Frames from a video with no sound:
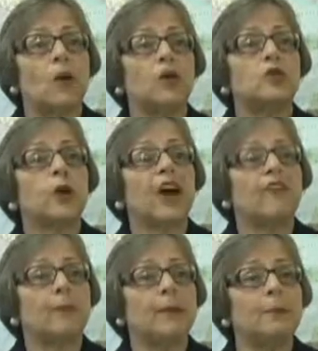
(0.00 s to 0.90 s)
or
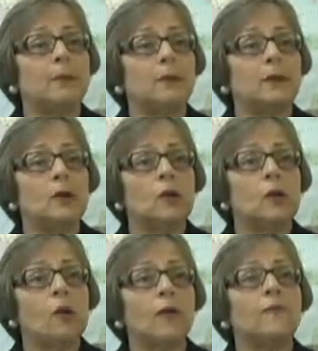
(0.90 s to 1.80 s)
12 people,
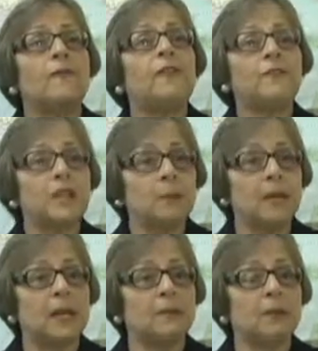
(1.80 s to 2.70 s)
or 50
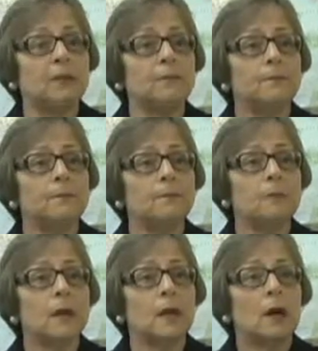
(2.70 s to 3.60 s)
people,
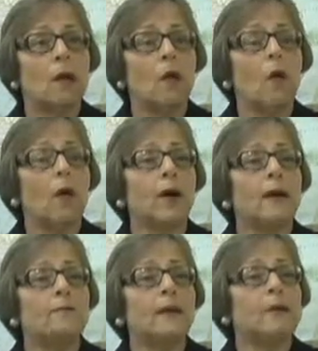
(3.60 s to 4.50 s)

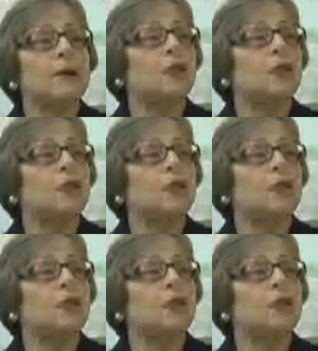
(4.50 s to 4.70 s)
or maybe